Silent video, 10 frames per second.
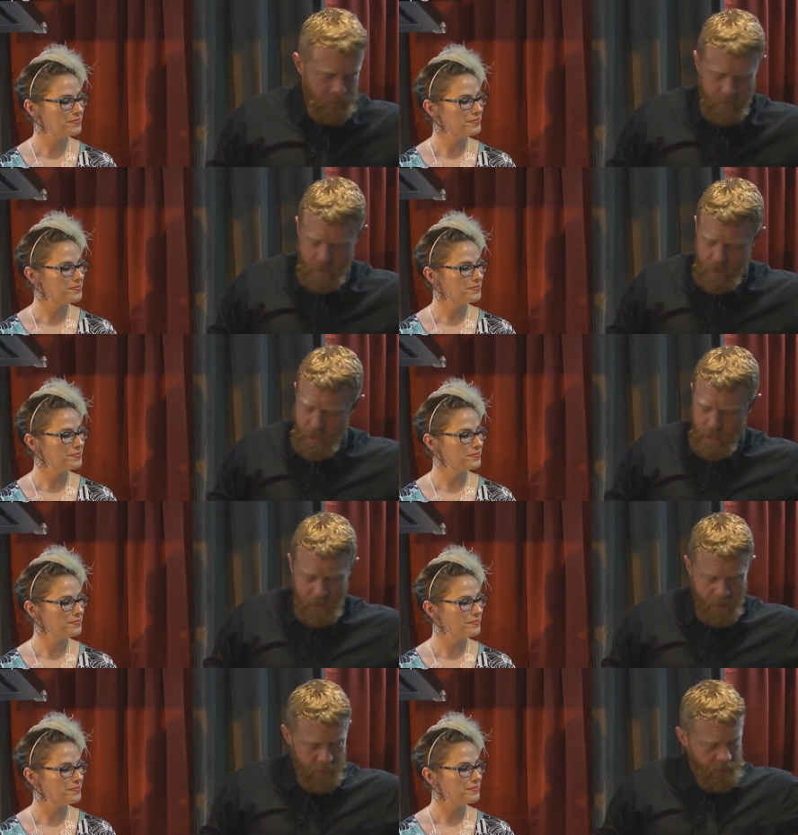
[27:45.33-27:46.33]
Speaker 1: Right.
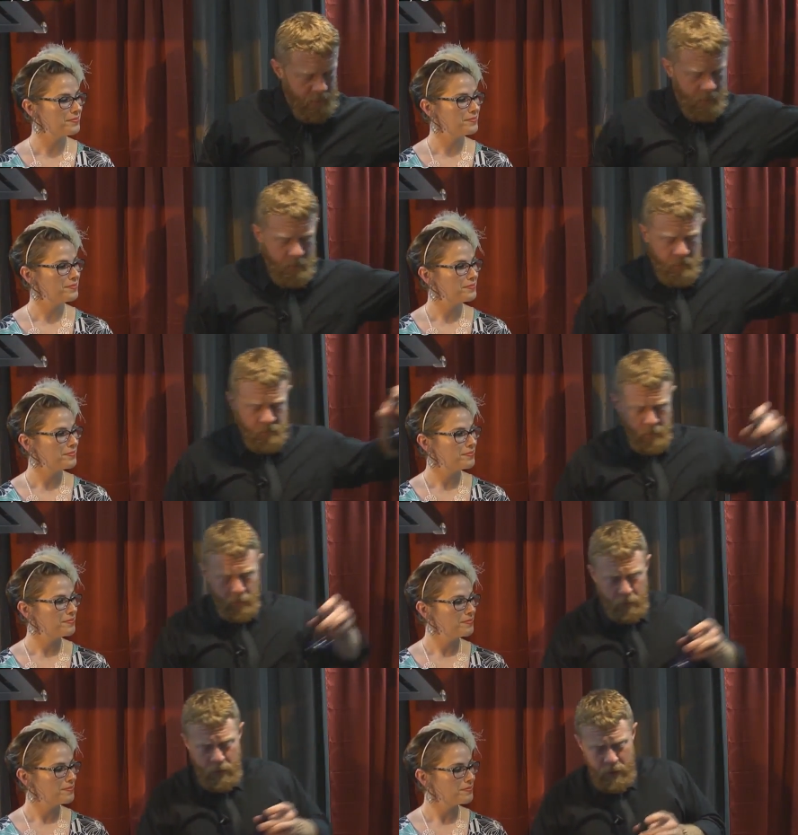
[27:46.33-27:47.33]

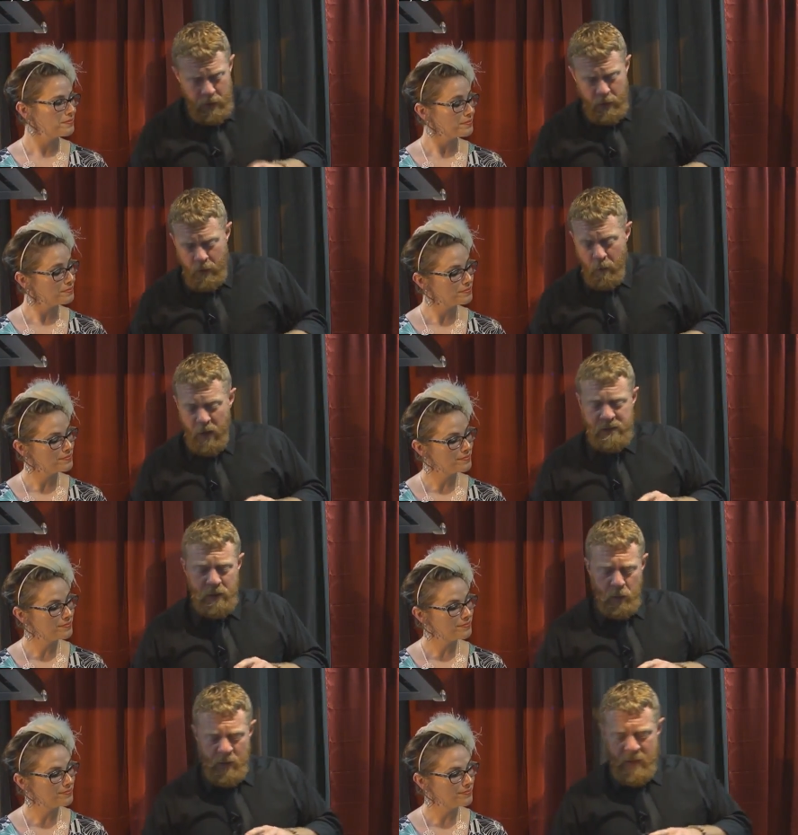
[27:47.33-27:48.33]
So I'm
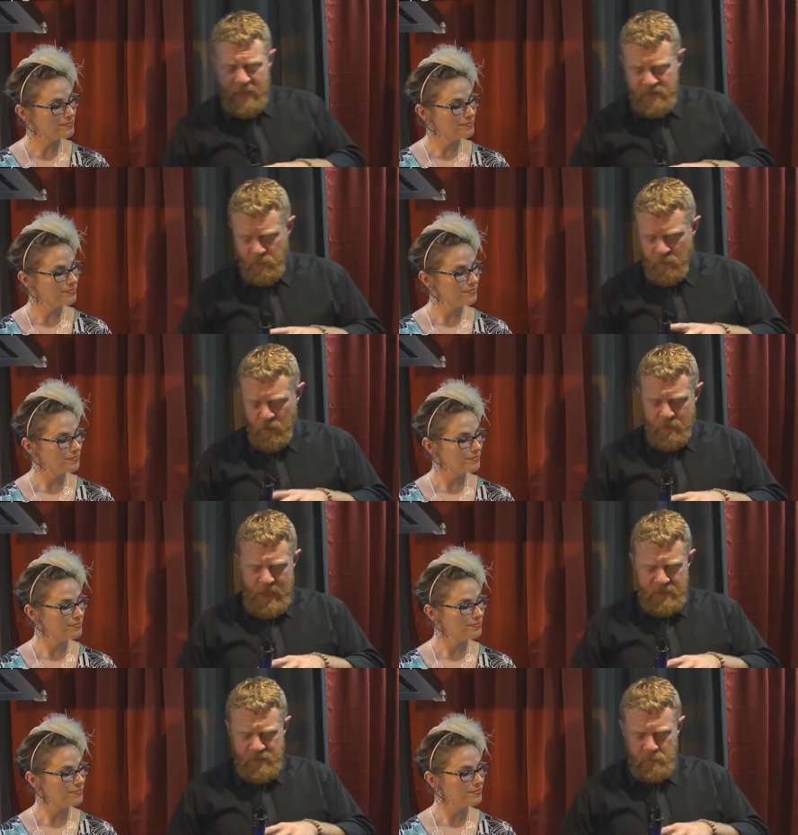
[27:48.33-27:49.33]
also we made we
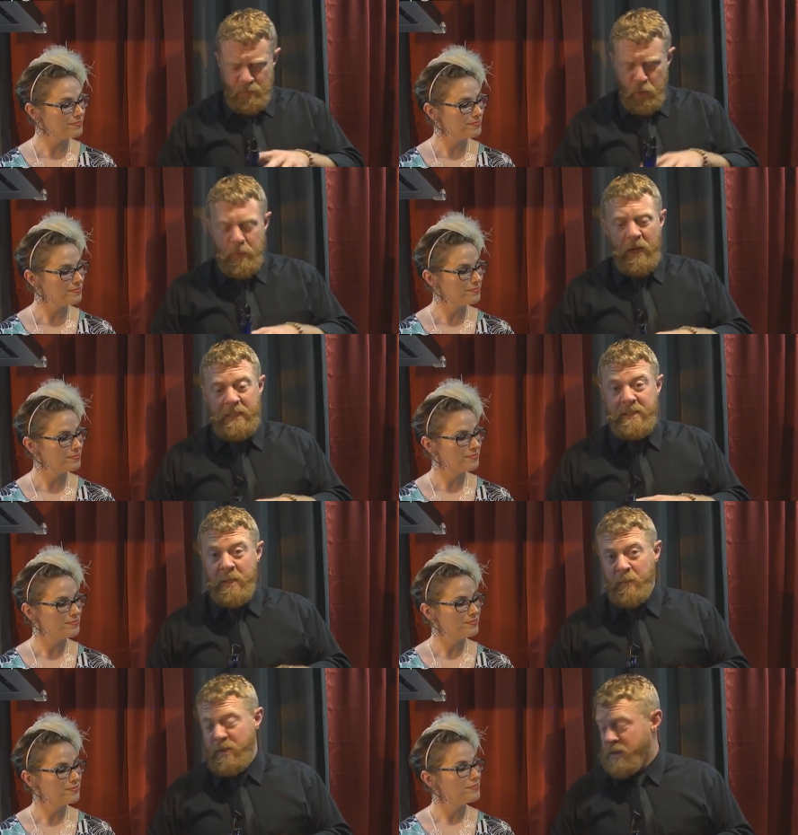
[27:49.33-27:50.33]
pre-made some blueberry
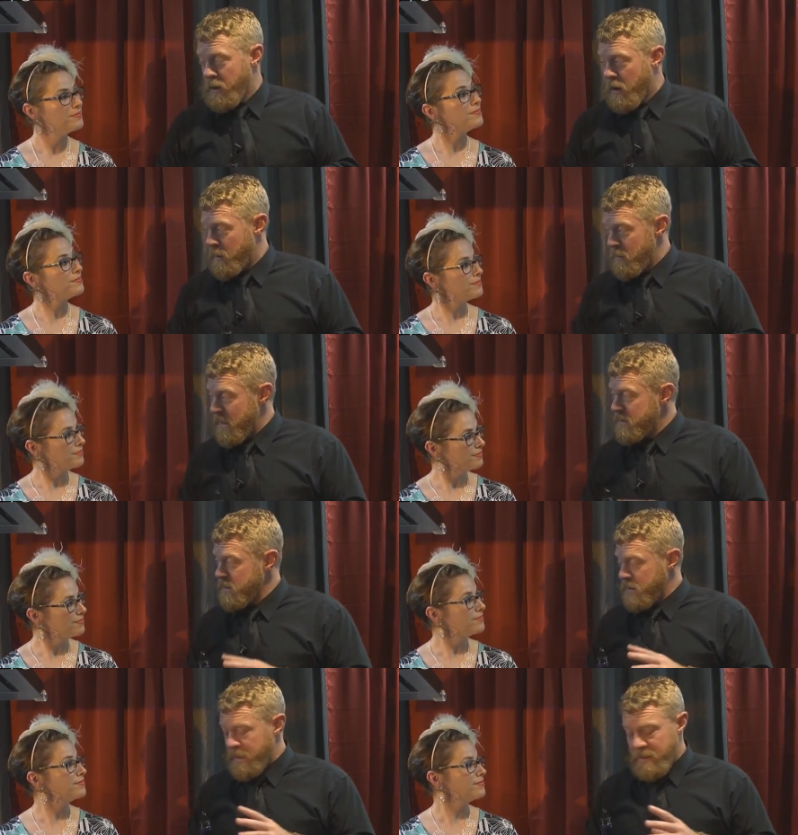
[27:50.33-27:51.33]
simple syrup, and
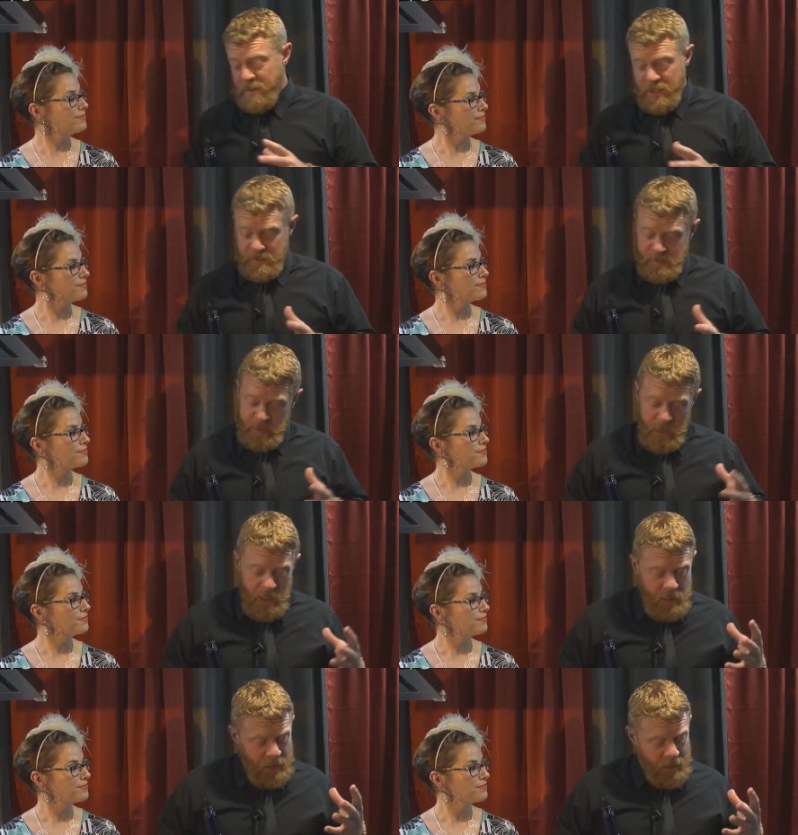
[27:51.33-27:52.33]
basically it's just
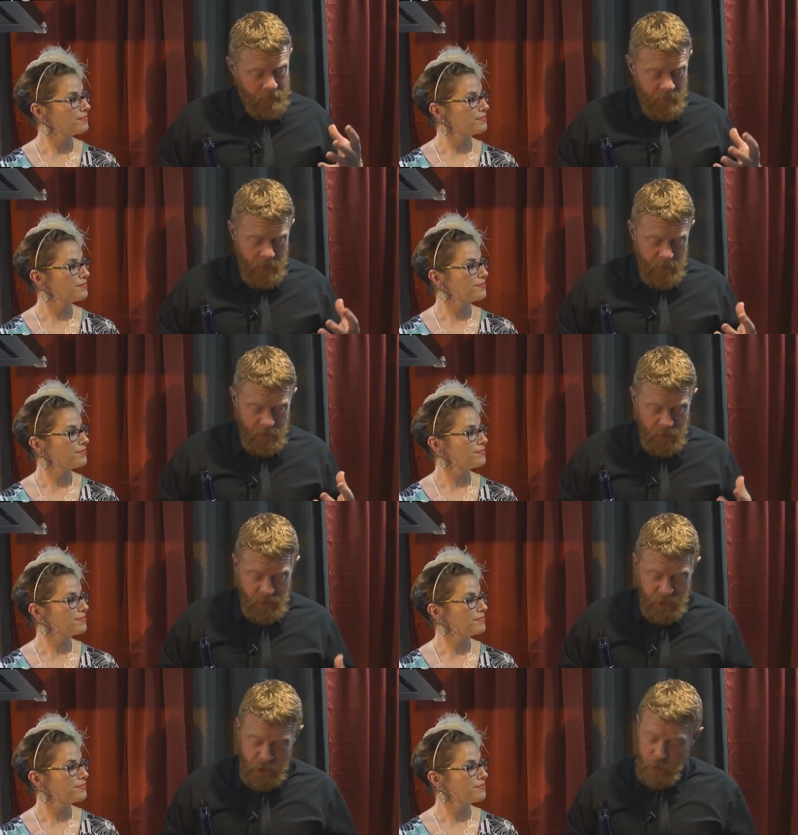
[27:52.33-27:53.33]
um,
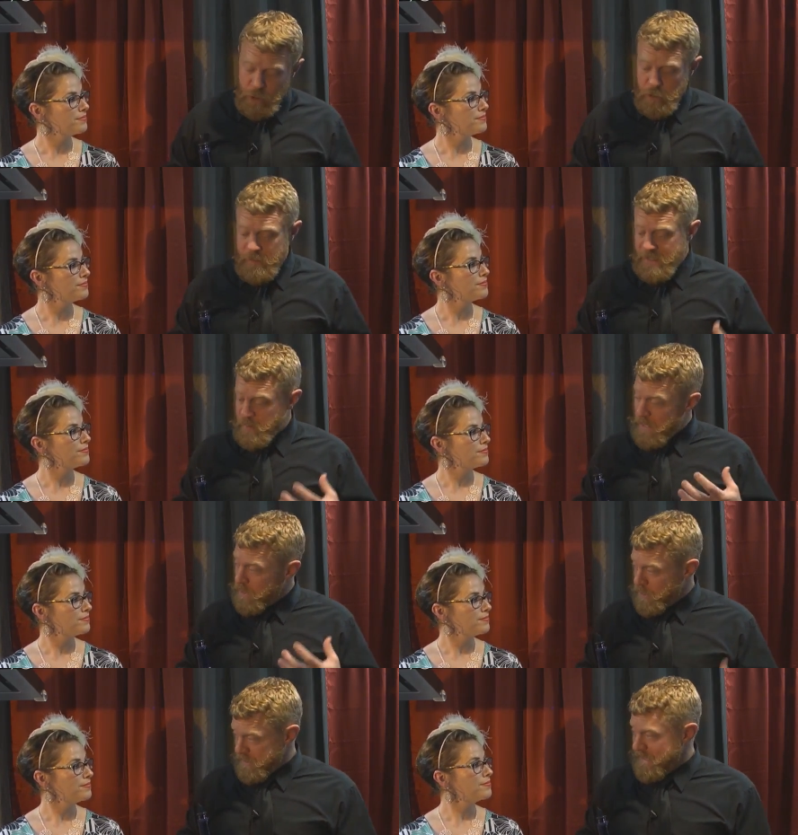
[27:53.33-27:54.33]
sugar that's been
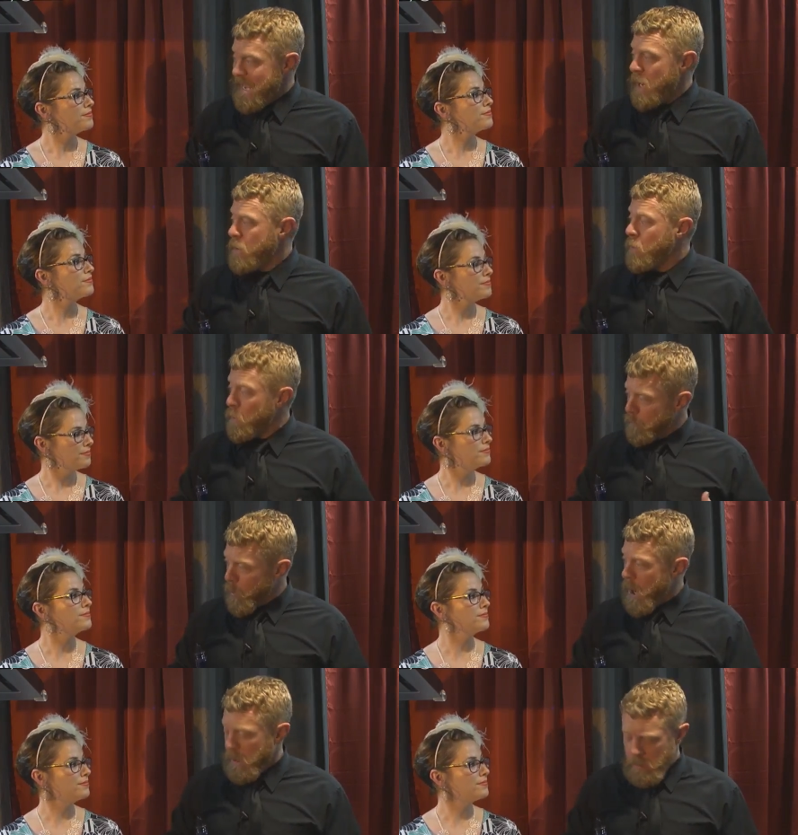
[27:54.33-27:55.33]
cooked down with
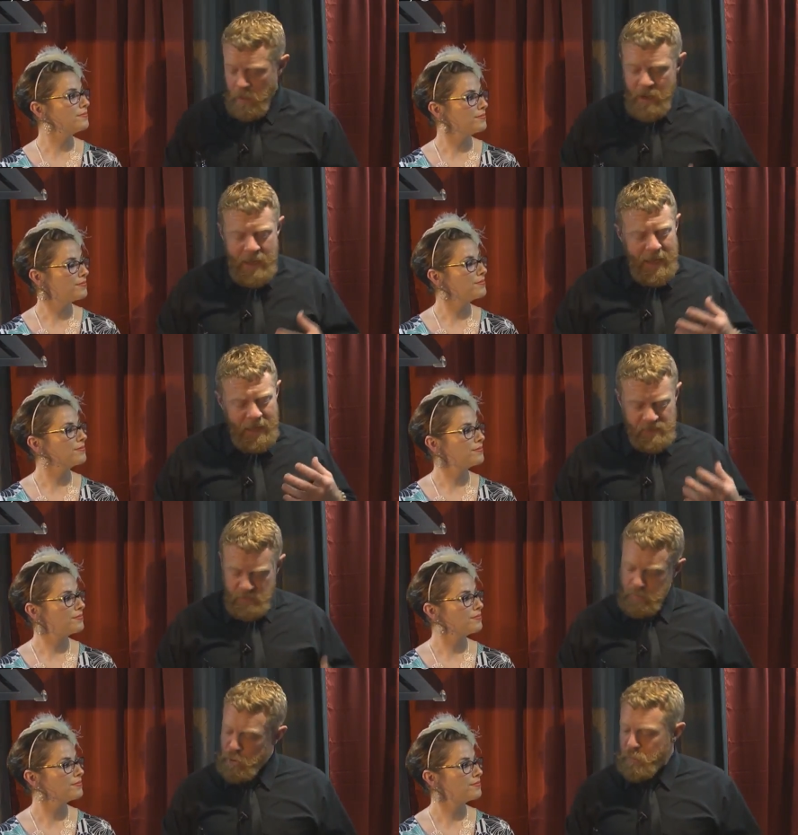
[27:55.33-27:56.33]
water and
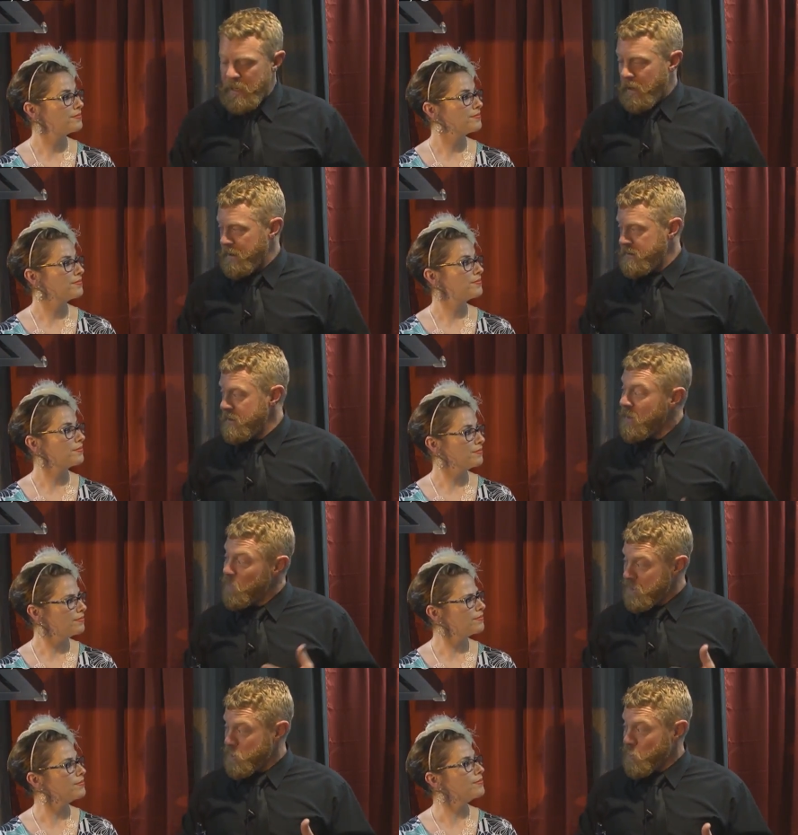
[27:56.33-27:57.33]
some blueberries. And then we
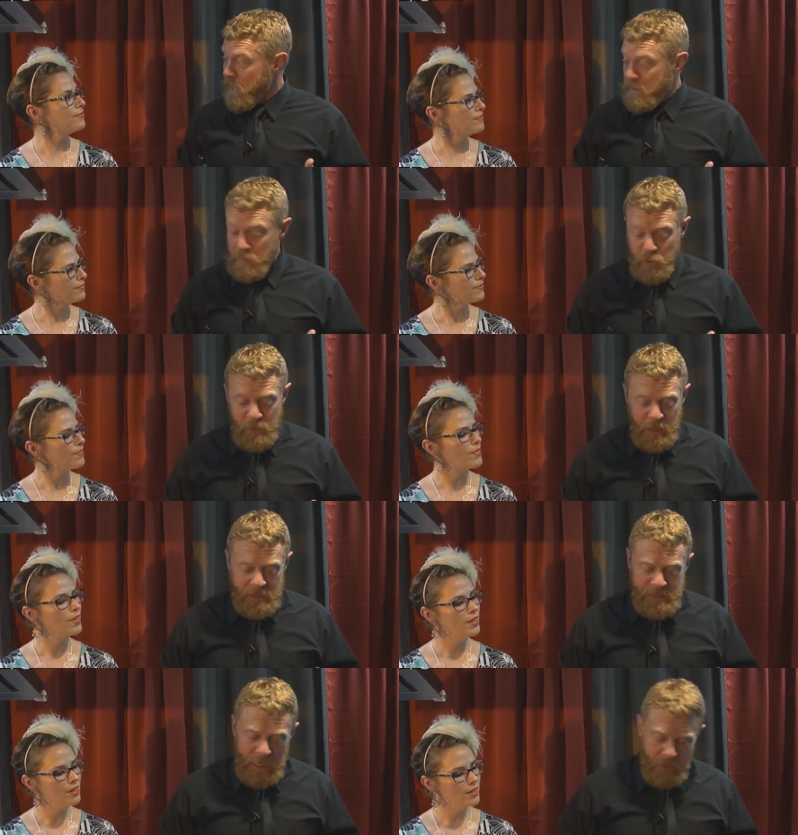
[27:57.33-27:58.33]
mm. strain the
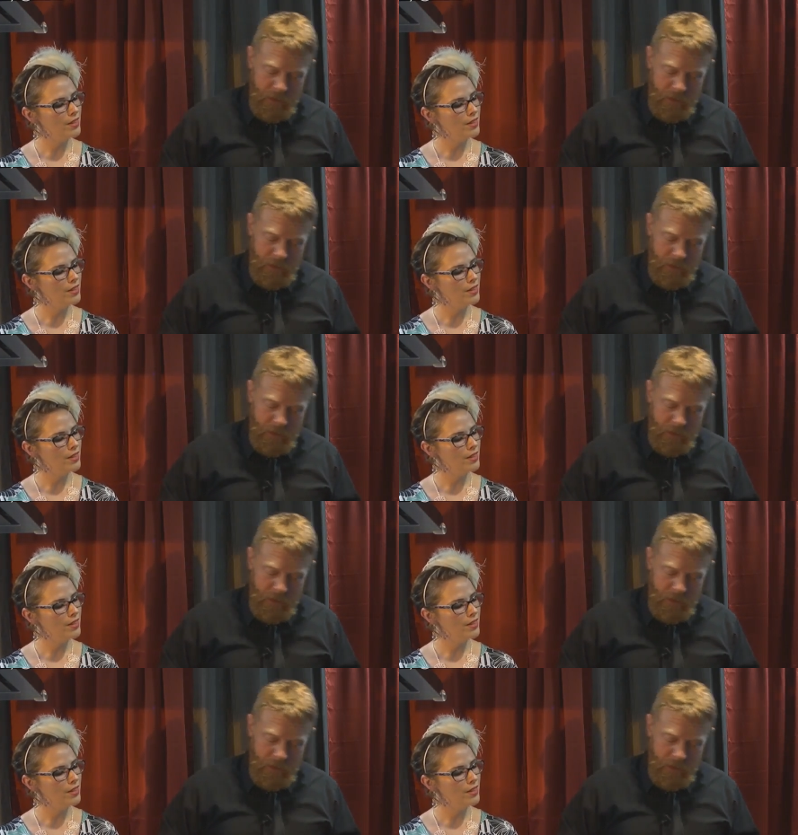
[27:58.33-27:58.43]
blueberries out